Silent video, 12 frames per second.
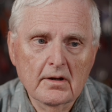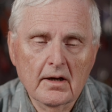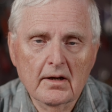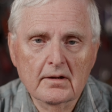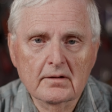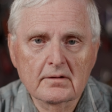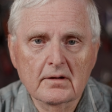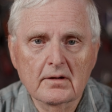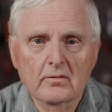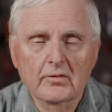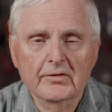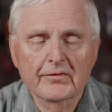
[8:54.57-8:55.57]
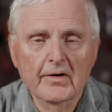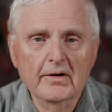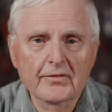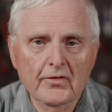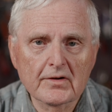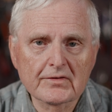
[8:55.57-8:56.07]
and it was very
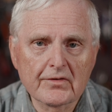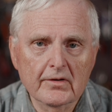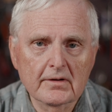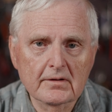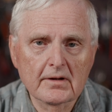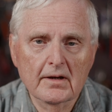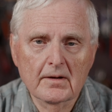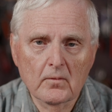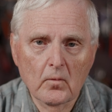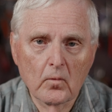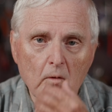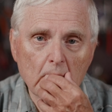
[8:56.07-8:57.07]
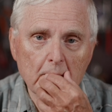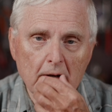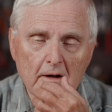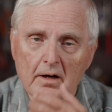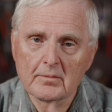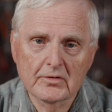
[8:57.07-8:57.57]
frustrating, and it wore my
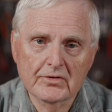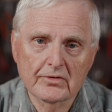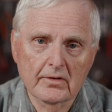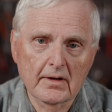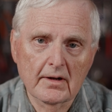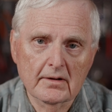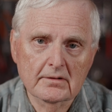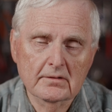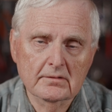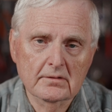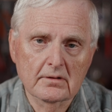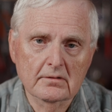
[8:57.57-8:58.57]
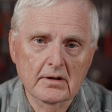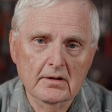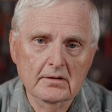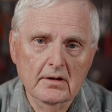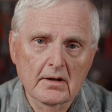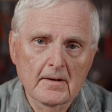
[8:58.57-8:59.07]
embouchure out, okay?